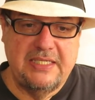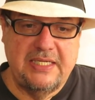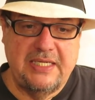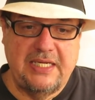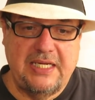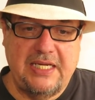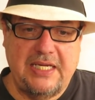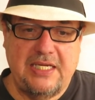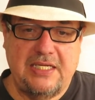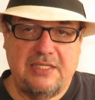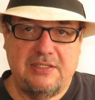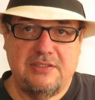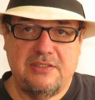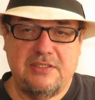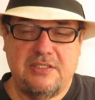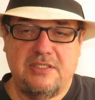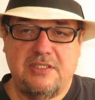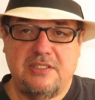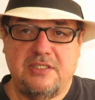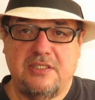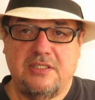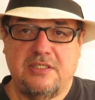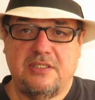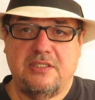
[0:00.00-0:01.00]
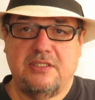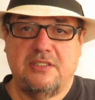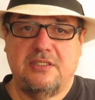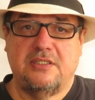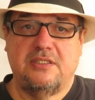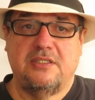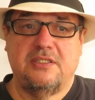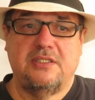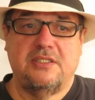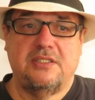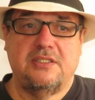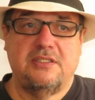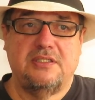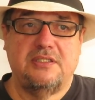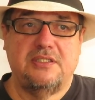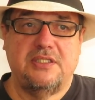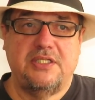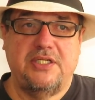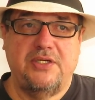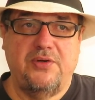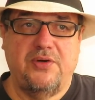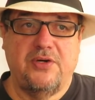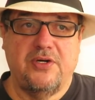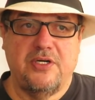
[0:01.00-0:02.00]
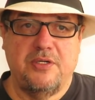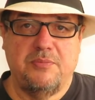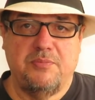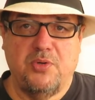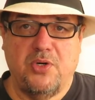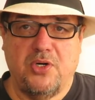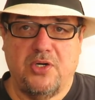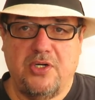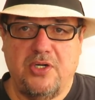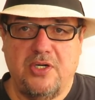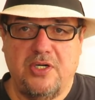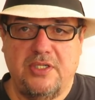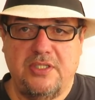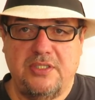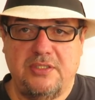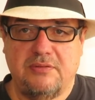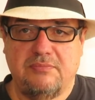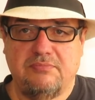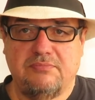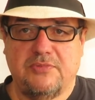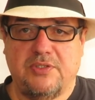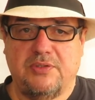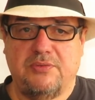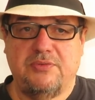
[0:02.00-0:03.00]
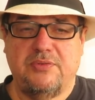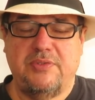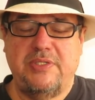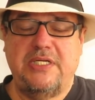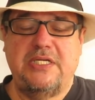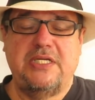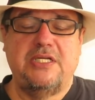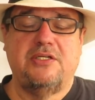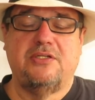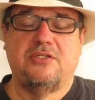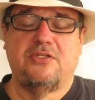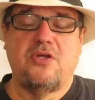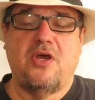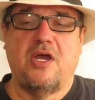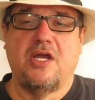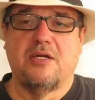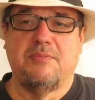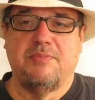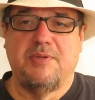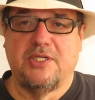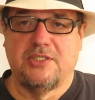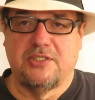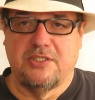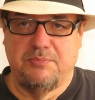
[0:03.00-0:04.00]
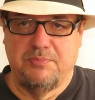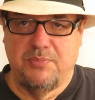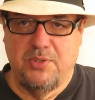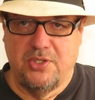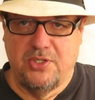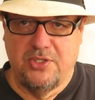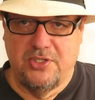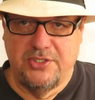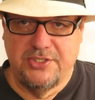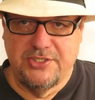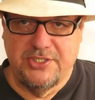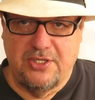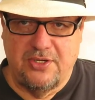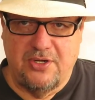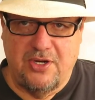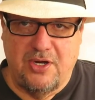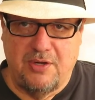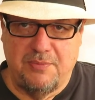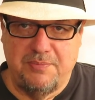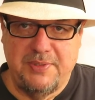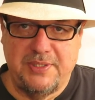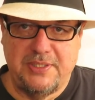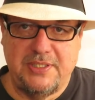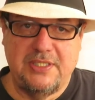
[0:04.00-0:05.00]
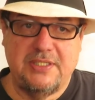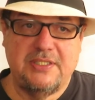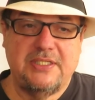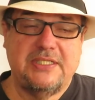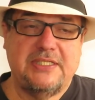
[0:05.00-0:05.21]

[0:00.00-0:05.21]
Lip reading: And he ordered a burger. We didn't talk about the burgers at all, but